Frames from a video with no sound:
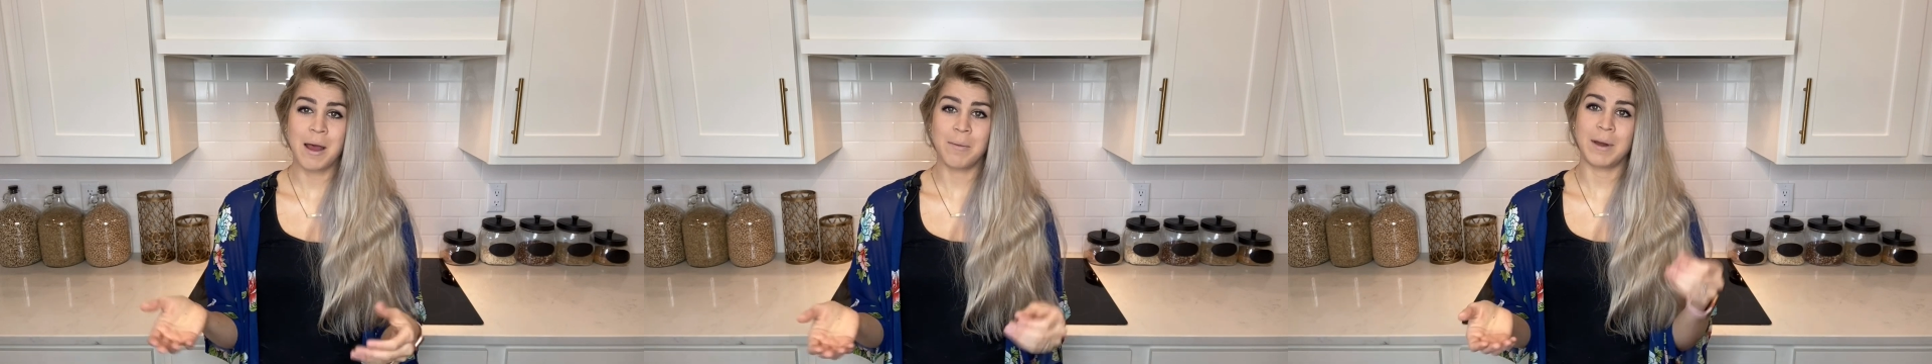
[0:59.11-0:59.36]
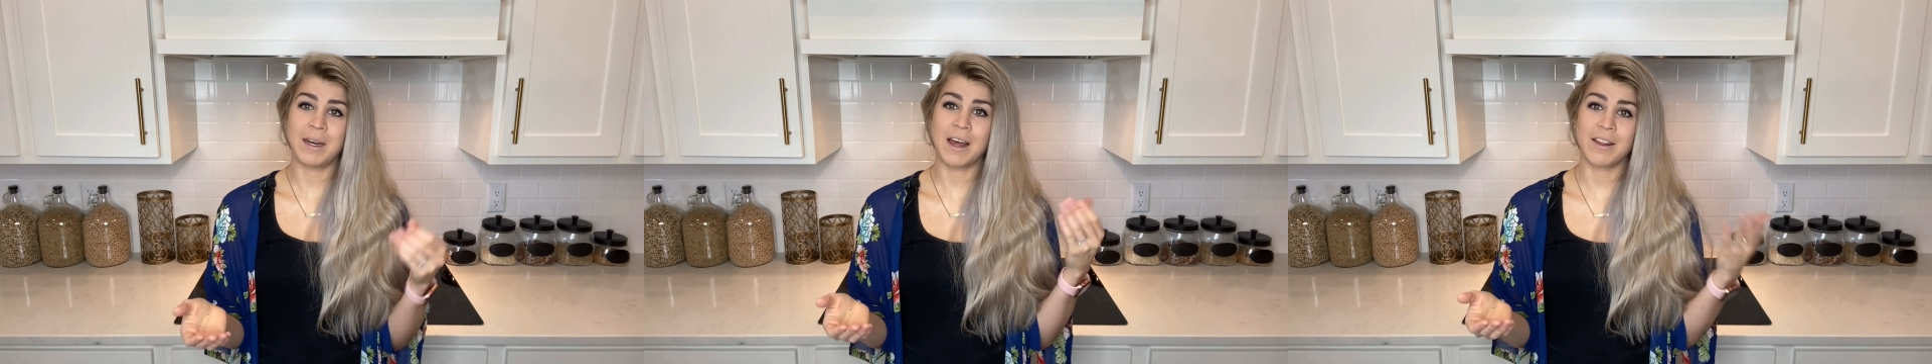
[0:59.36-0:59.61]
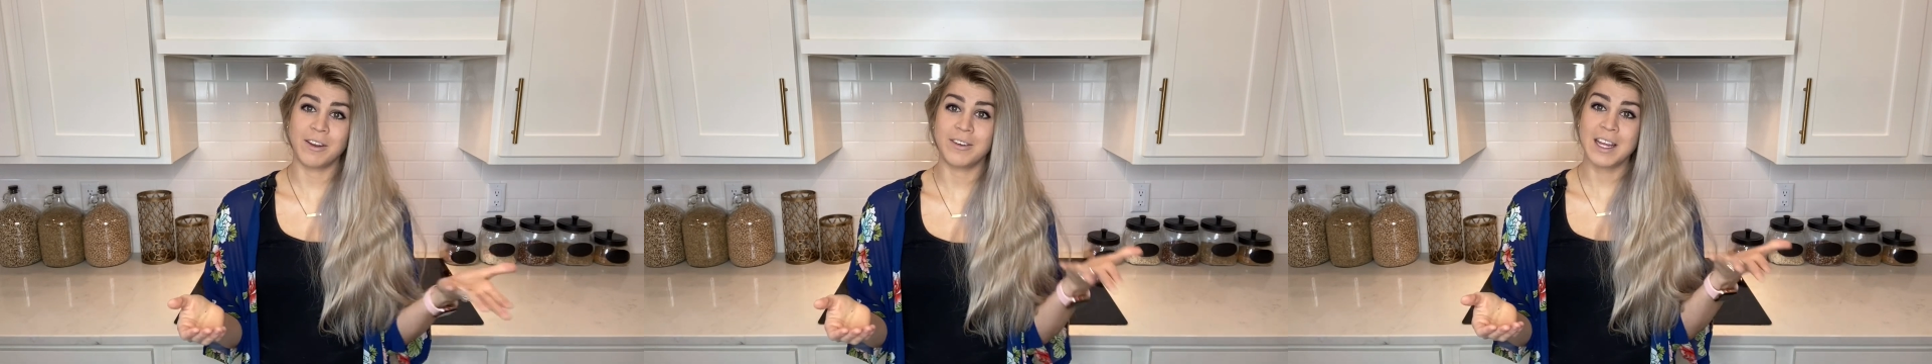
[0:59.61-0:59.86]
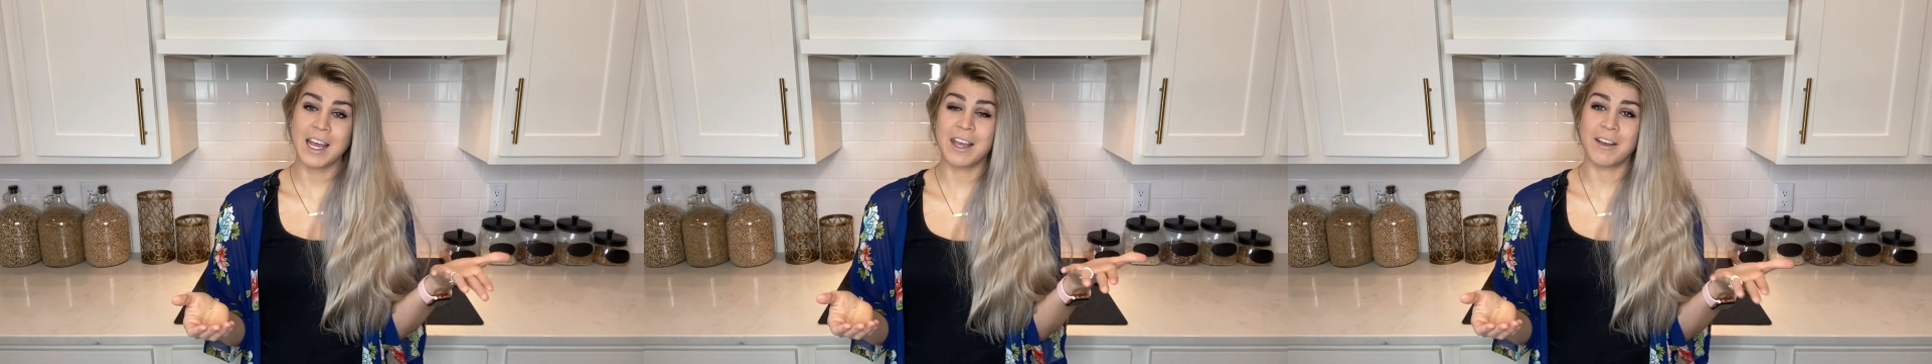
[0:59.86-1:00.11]
But now that you're
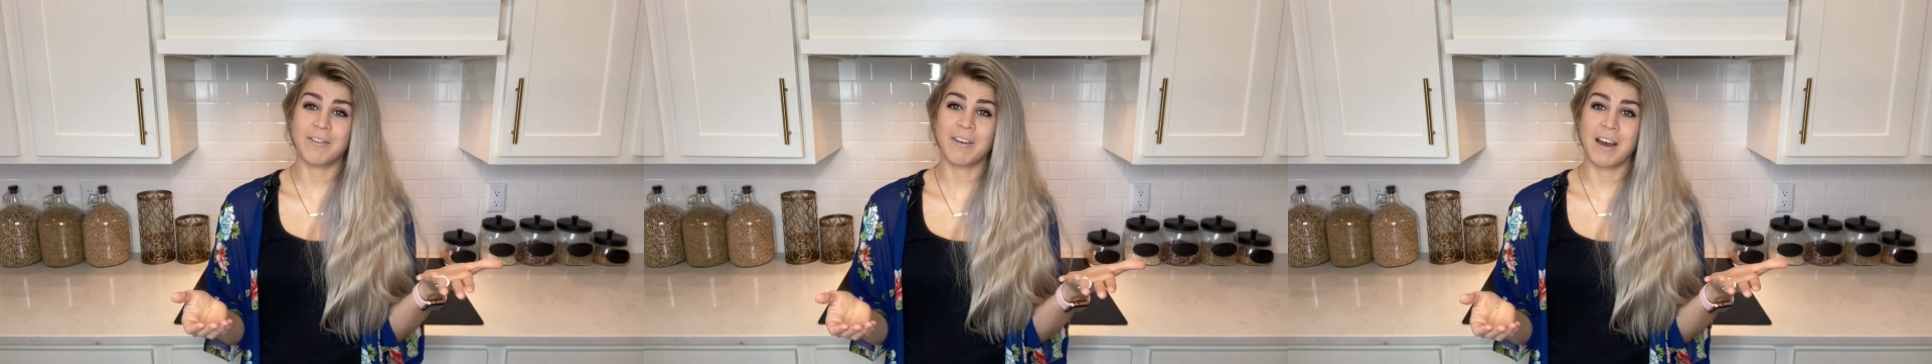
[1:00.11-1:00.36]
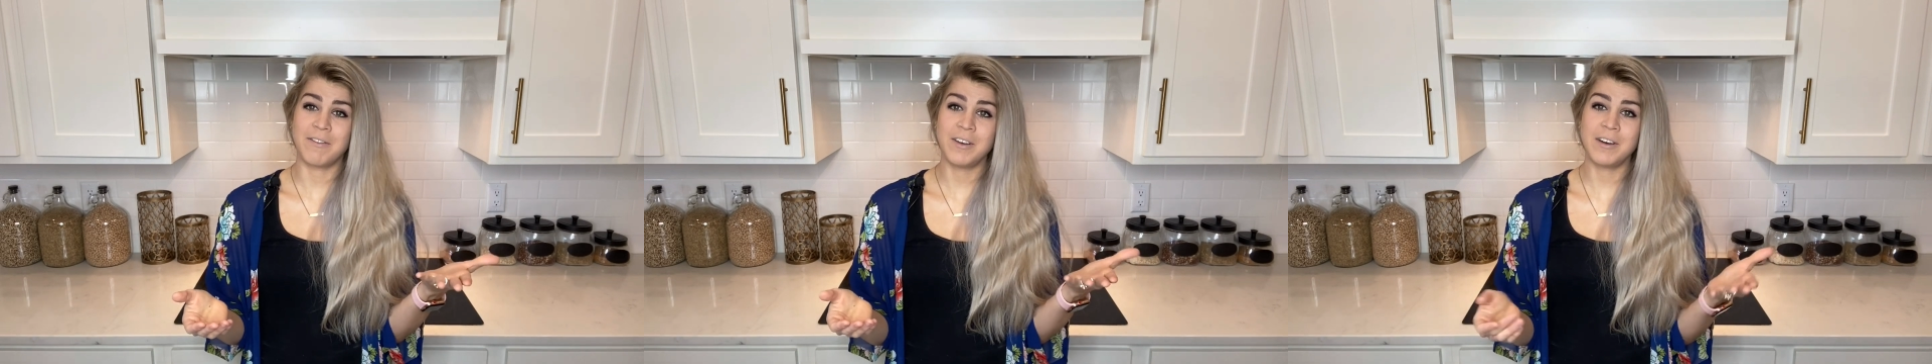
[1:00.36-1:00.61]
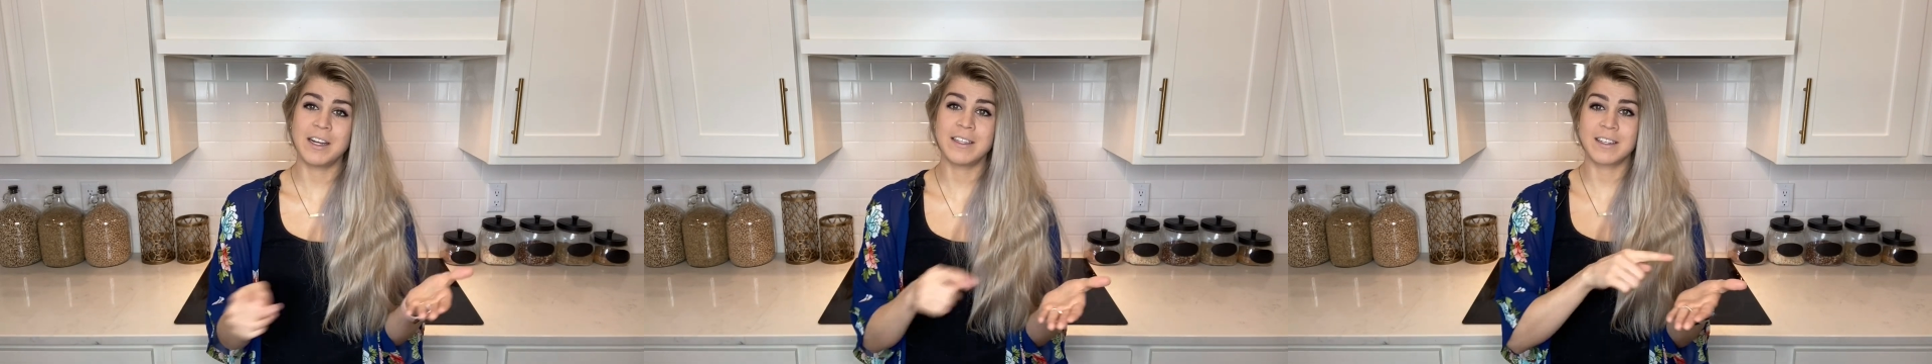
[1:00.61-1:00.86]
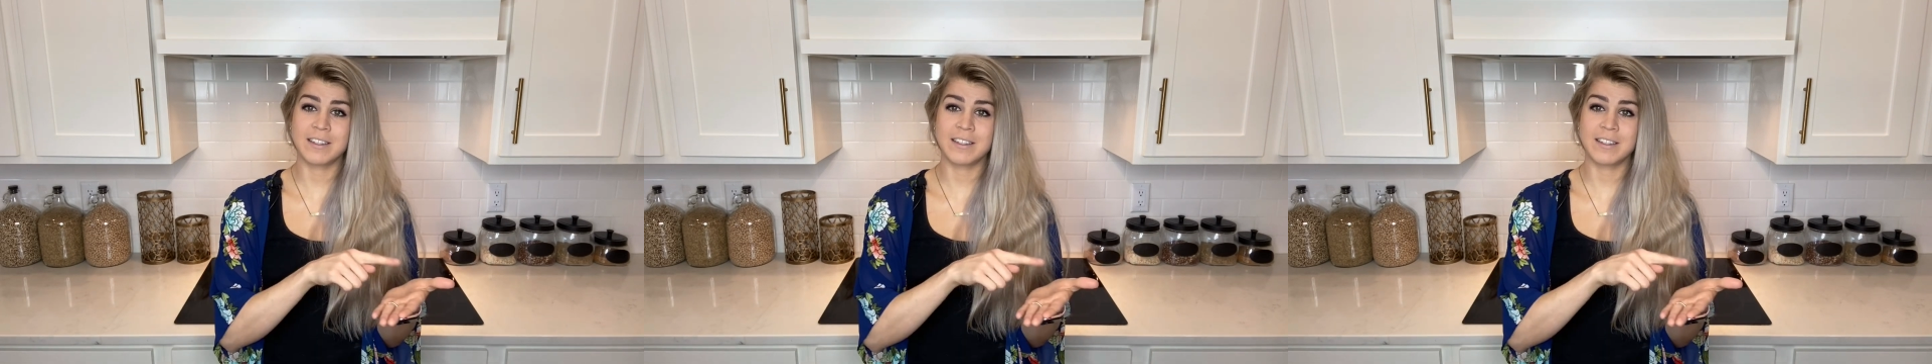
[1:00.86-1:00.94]
taking 5 units,